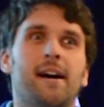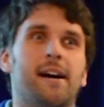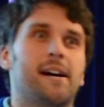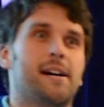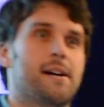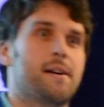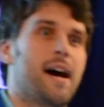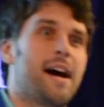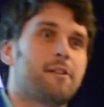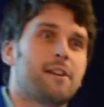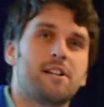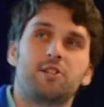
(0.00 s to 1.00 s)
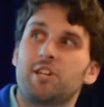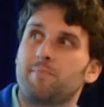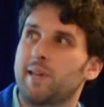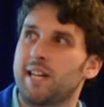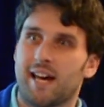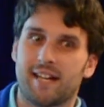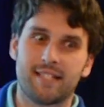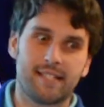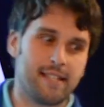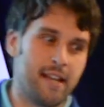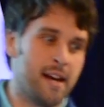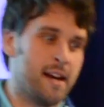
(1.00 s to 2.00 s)
high-rate
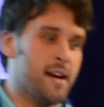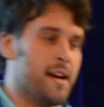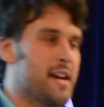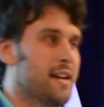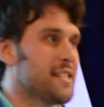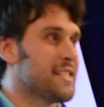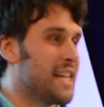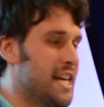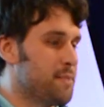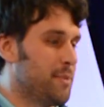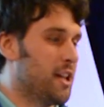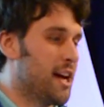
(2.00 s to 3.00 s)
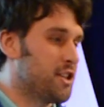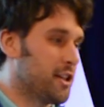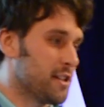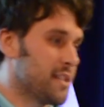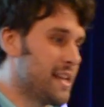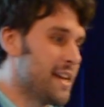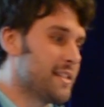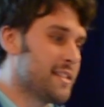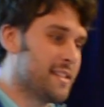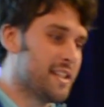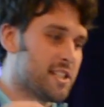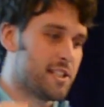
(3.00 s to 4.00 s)
GPS in a seismological
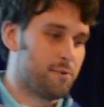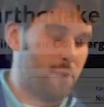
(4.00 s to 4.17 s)
sense. This is